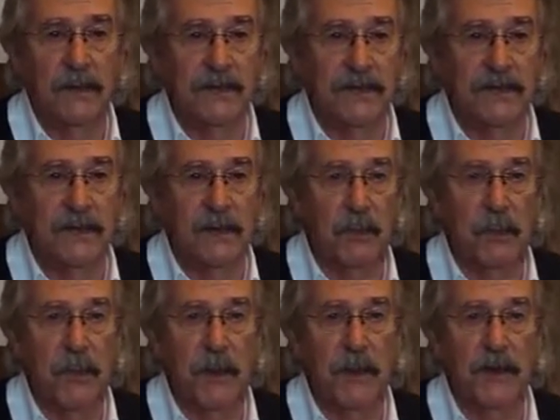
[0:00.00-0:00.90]
with
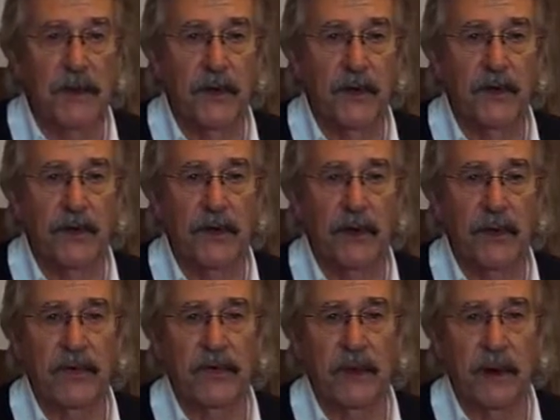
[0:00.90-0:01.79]

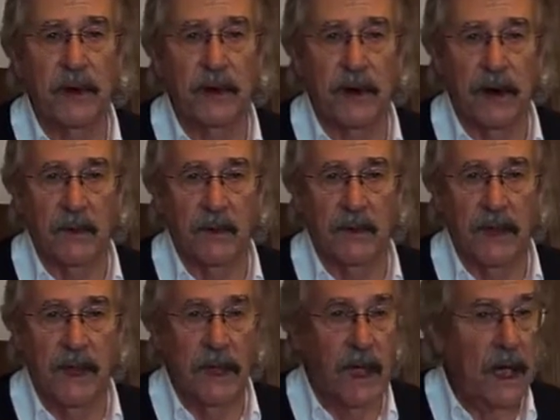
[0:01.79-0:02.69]
0.20%
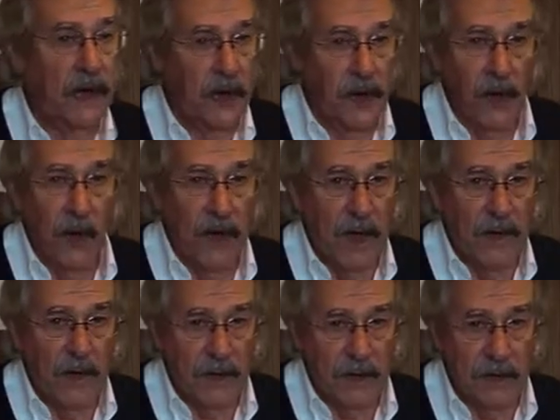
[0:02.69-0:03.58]
carbon and no
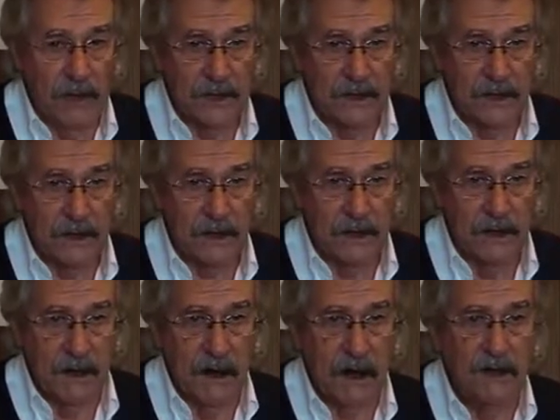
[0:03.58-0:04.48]
alloy content,
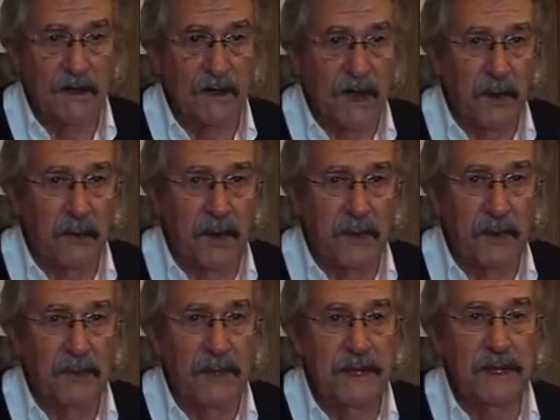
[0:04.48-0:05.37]
the number
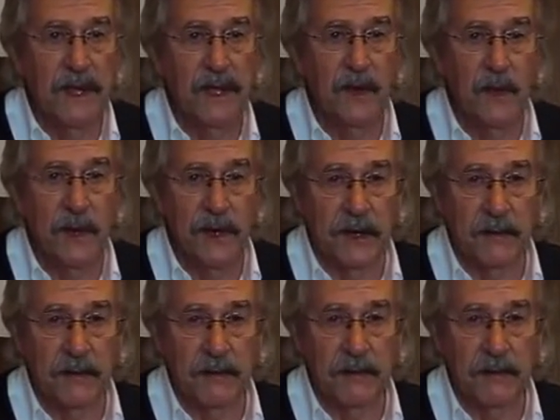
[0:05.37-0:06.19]
would be 1020.